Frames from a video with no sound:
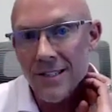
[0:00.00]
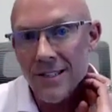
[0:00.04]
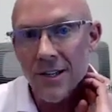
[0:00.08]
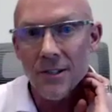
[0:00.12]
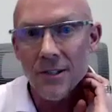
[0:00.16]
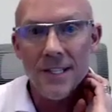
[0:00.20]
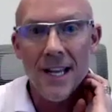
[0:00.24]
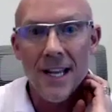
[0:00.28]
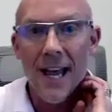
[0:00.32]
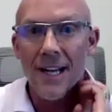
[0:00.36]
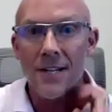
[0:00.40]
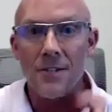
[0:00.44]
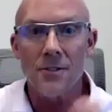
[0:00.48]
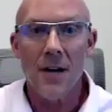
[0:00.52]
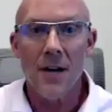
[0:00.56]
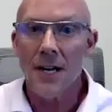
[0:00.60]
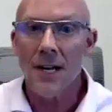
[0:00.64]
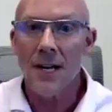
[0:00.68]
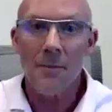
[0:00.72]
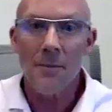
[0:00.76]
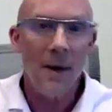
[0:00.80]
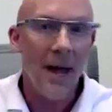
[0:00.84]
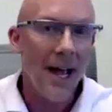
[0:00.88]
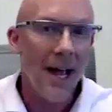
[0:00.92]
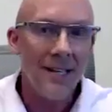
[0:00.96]
Our dad tried
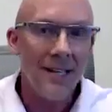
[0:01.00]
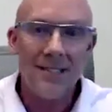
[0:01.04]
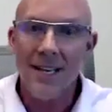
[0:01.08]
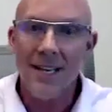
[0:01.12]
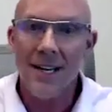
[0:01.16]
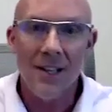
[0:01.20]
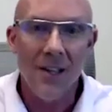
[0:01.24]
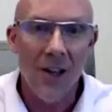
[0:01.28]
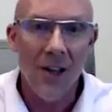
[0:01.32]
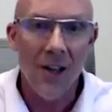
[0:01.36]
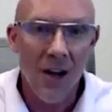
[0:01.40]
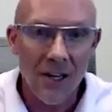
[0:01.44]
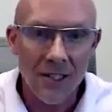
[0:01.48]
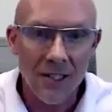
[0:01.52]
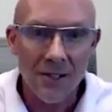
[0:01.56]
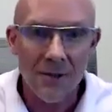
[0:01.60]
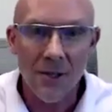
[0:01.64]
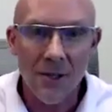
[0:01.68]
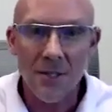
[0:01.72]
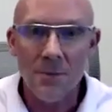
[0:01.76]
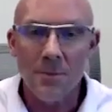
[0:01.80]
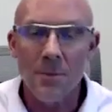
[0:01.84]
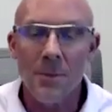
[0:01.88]
to pass that along to us,